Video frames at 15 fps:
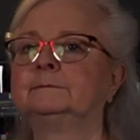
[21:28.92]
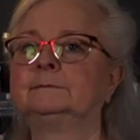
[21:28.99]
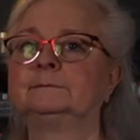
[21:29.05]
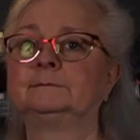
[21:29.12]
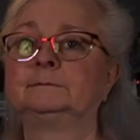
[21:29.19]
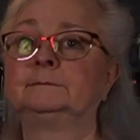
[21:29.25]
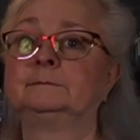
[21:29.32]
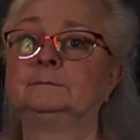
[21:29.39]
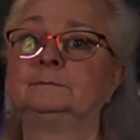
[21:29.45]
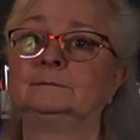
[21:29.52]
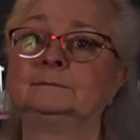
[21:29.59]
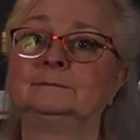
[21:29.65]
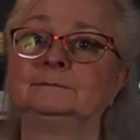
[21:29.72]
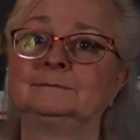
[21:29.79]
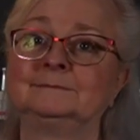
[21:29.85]

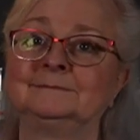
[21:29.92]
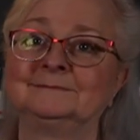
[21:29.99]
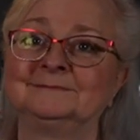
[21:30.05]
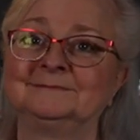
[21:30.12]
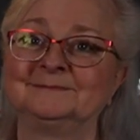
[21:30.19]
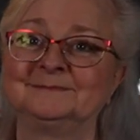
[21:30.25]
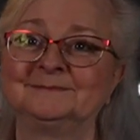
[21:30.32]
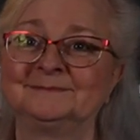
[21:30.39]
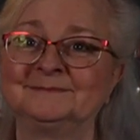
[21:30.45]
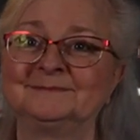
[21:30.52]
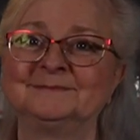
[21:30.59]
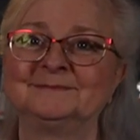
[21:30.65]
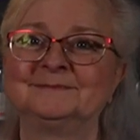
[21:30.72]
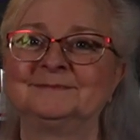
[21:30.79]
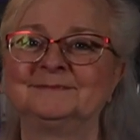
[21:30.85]

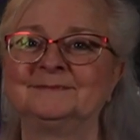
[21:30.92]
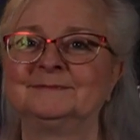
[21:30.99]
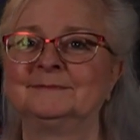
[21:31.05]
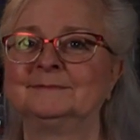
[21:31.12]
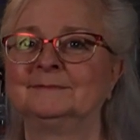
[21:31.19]
(not speaking)